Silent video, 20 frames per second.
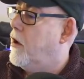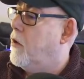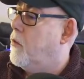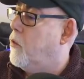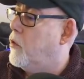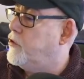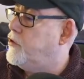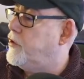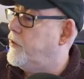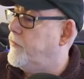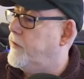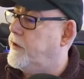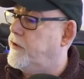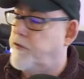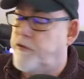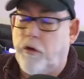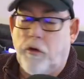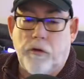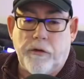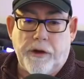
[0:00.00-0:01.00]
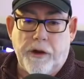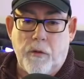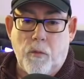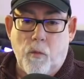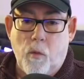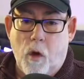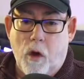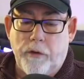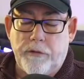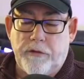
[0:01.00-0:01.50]
Once you've installed it
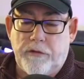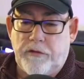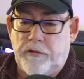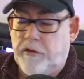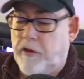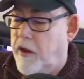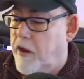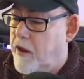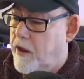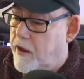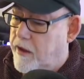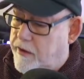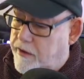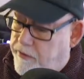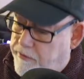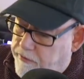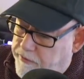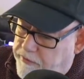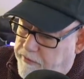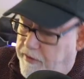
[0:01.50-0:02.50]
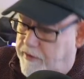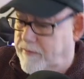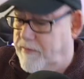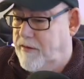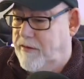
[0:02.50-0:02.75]
once, you just